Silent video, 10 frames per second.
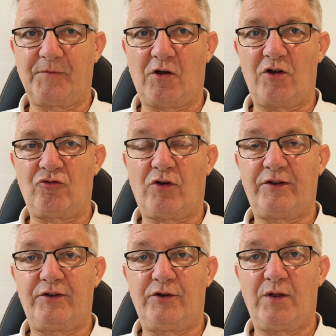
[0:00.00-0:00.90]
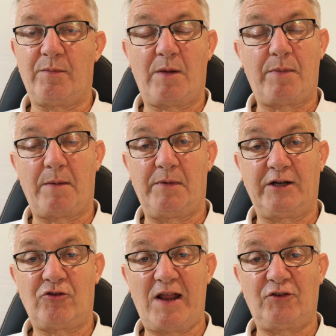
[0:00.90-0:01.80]
I tried to do it by
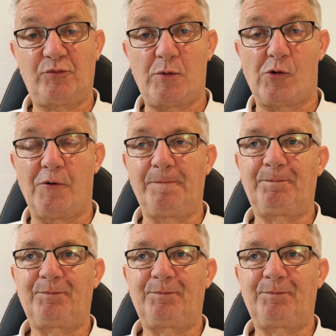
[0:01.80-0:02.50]
public transport.